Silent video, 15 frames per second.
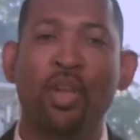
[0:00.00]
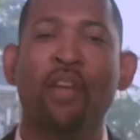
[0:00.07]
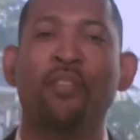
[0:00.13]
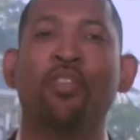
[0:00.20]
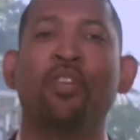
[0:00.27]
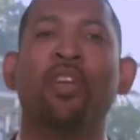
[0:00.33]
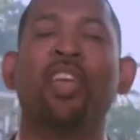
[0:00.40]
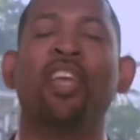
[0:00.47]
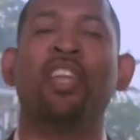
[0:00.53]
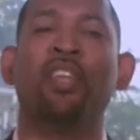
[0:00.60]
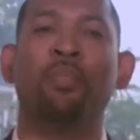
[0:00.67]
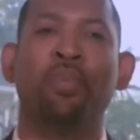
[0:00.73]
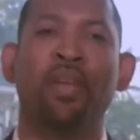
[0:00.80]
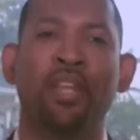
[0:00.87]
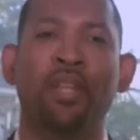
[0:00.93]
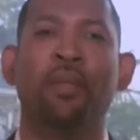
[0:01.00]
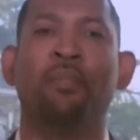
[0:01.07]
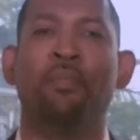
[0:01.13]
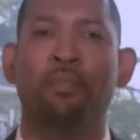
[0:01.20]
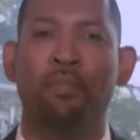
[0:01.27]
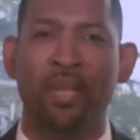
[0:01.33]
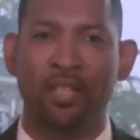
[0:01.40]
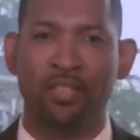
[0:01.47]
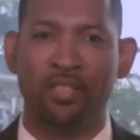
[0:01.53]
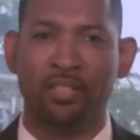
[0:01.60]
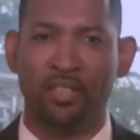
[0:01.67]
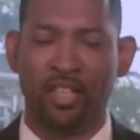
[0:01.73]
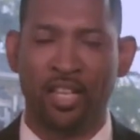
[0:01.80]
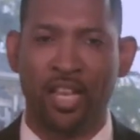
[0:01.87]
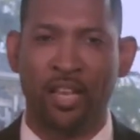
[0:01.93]
your independent
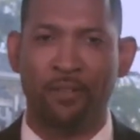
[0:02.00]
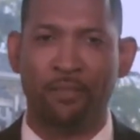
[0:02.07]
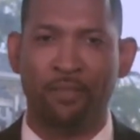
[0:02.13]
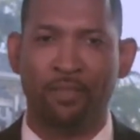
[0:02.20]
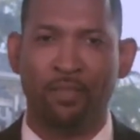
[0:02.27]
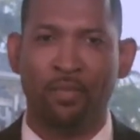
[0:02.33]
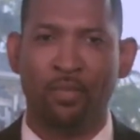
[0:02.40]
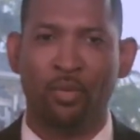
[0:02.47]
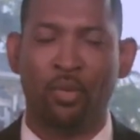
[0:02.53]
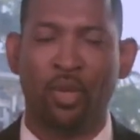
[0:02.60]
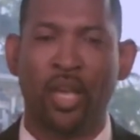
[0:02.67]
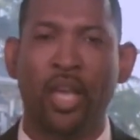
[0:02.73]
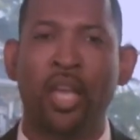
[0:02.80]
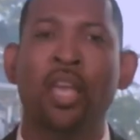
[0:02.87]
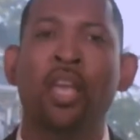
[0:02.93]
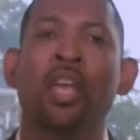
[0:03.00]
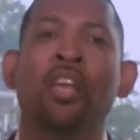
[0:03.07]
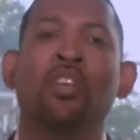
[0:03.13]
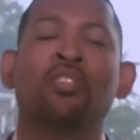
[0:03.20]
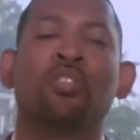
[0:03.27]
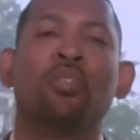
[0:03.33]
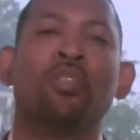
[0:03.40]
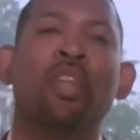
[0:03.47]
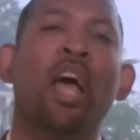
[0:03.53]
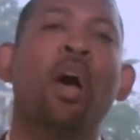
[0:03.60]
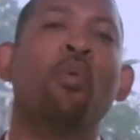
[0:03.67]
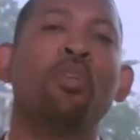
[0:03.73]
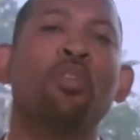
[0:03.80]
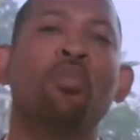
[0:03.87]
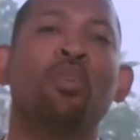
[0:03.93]
business account, okay? So
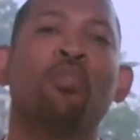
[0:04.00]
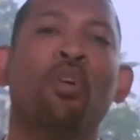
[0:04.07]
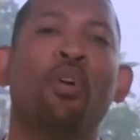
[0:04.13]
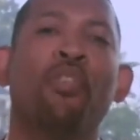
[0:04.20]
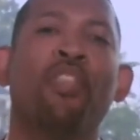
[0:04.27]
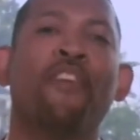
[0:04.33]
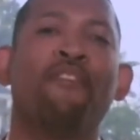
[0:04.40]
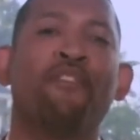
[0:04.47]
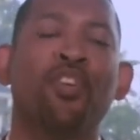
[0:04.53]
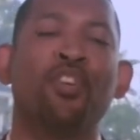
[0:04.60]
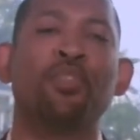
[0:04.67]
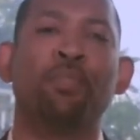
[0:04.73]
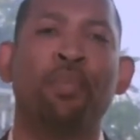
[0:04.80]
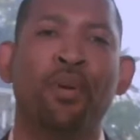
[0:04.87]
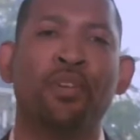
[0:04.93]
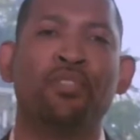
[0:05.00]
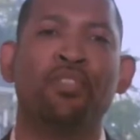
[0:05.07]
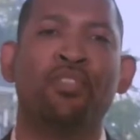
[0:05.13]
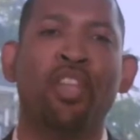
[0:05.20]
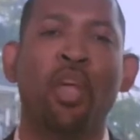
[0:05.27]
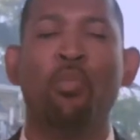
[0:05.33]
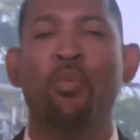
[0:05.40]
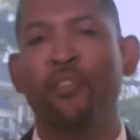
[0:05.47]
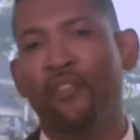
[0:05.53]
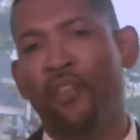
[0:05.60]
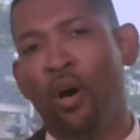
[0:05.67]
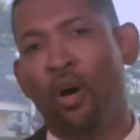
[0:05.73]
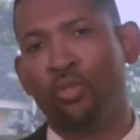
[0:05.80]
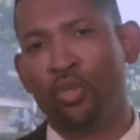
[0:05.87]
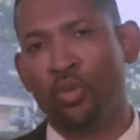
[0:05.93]
now when you enroll that first person, they will
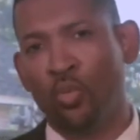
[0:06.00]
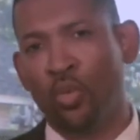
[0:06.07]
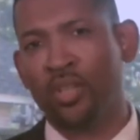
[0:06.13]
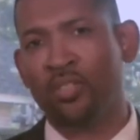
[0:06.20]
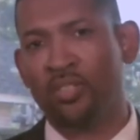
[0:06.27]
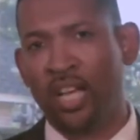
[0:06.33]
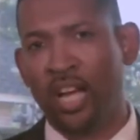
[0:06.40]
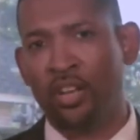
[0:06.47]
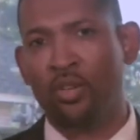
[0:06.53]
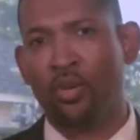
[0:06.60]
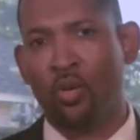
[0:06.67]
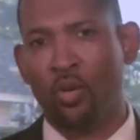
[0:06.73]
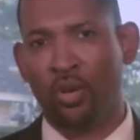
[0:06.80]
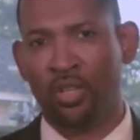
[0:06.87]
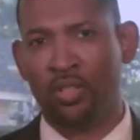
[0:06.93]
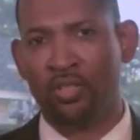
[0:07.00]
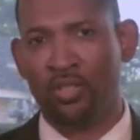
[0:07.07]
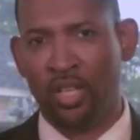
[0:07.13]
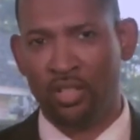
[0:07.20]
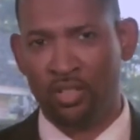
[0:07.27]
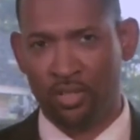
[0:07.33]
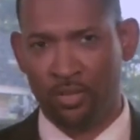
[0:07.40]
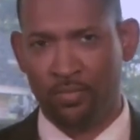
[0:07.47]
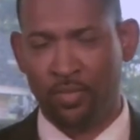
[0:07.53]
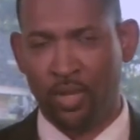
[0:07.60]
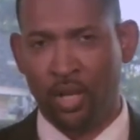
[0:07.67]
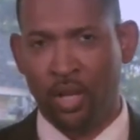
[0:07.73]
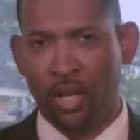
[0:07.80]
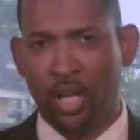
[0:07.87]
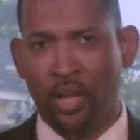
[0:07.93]
fall to one side of your organization.
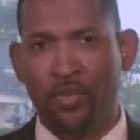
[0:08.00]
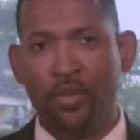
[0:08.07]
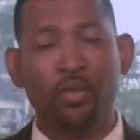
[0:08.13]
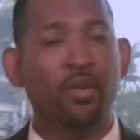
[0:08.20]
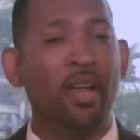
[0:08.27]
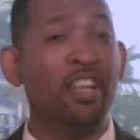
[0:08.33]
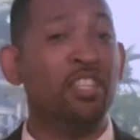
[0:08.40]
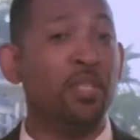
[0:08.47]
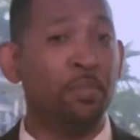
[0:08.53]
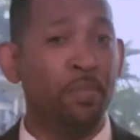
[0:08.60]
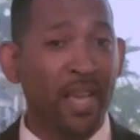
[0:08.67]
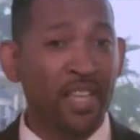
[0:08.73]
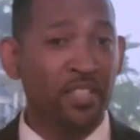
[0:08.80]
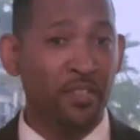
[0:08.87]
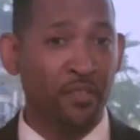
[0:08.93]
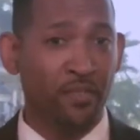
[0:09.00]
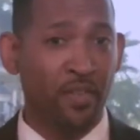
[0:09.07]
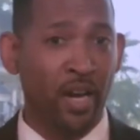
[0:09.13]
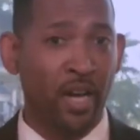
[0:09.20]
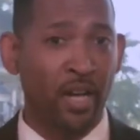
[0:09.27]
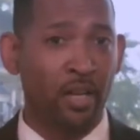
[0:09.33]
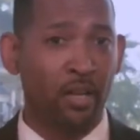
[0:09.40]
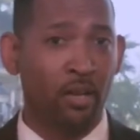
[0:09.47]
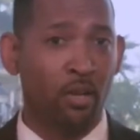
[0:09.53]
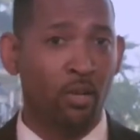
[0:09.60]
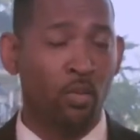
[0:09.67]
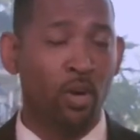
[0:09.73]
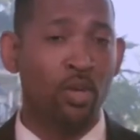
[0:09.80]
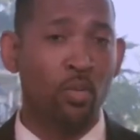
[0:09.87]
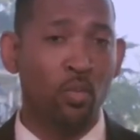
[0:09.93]
If you do not specify
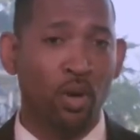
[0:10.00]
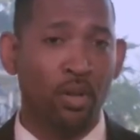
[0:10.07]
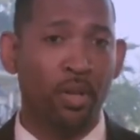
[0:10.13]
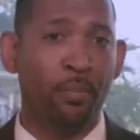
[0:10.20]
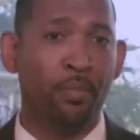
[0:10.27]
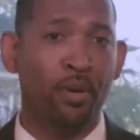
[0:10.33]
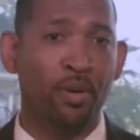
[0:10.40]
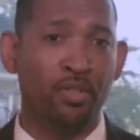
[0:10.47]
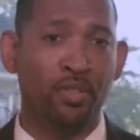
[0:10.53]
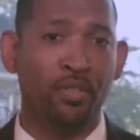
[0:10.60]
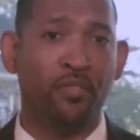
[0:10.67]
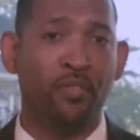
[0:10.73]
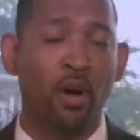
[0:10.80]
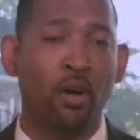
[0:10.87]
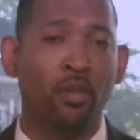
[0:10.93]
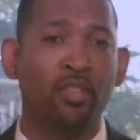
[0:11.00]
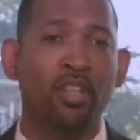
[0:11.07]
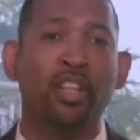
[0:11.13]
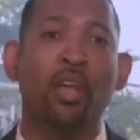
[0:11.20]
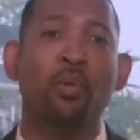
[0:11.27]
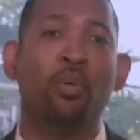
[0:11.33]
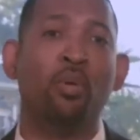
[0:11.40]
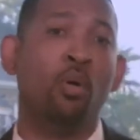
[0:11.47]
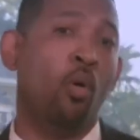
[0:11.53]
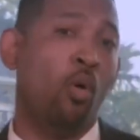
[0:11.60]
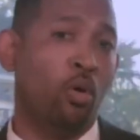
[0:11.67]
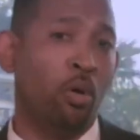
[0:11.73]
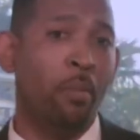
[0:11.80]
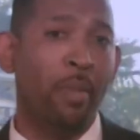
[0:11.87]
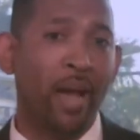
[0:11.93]
where you want that person to fall, then they will
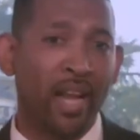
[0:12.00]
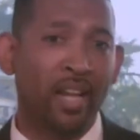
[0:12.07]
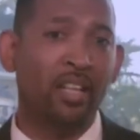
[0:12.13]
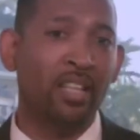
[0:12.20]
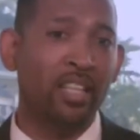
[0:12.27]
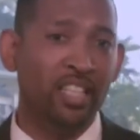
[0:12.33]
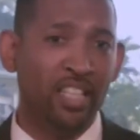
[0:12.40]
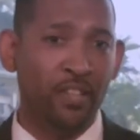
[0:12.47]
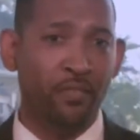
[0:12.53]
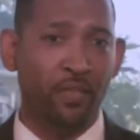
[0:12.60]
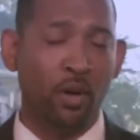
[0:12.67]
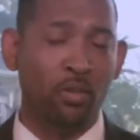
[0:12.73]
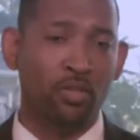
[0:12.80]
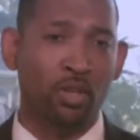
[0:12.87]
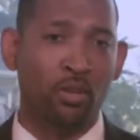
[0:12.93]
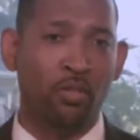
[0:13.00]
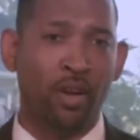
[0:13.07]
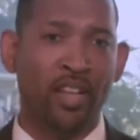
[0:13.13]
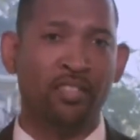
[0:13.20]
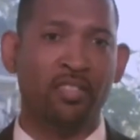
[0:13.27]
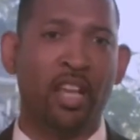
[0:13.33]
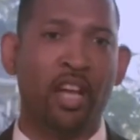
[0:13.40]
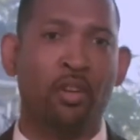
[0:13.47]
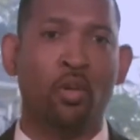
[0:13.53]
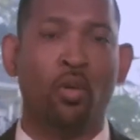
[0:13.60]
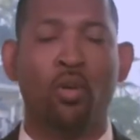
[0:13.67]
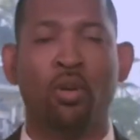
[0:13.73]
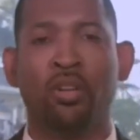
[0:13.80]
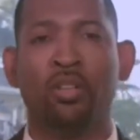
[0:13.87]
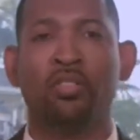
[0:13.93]
automatically default to the right side of your
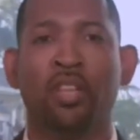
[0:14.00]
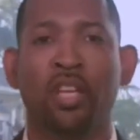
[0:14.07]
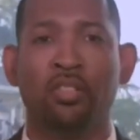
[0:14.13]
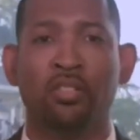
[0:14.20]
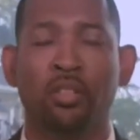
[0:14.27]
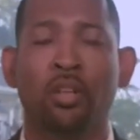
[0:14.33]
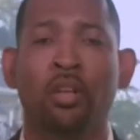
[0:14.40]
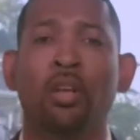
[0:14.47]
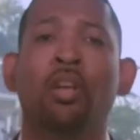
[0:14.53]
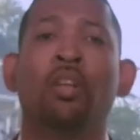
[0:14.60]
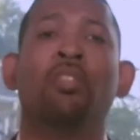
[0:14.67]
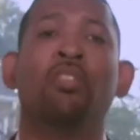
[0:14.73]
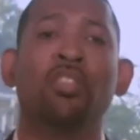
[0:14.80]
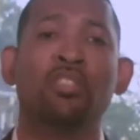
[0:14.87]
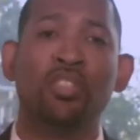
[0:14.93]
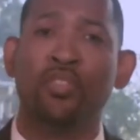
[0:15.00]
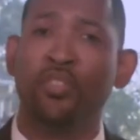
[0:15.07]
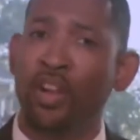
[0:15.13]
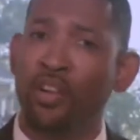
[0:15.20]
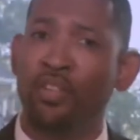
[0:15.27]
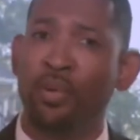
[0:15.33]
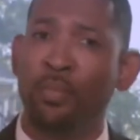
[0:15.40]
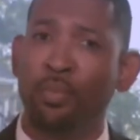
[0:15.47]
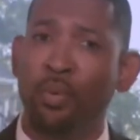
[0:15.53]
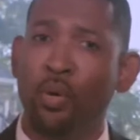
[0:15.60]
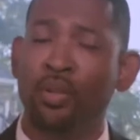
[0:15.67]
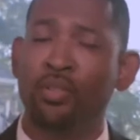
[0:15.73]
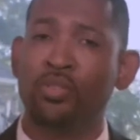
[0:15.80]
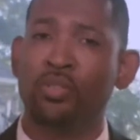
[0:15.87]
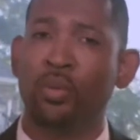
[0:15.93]
organization. This is very
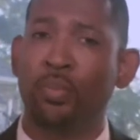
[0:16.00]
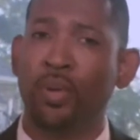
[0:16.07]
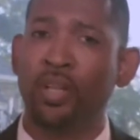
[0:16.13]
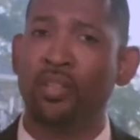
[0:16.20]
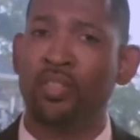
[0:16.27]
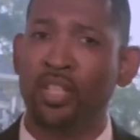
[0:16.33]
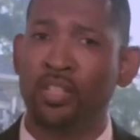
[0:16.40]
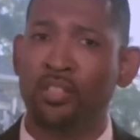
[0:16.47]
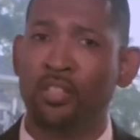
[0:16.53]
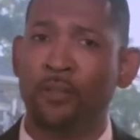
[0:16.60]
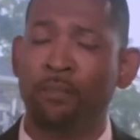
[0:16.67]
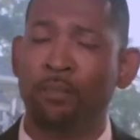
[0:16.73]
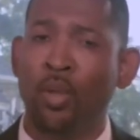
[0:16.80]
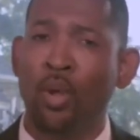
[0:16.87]
important, so pay attention.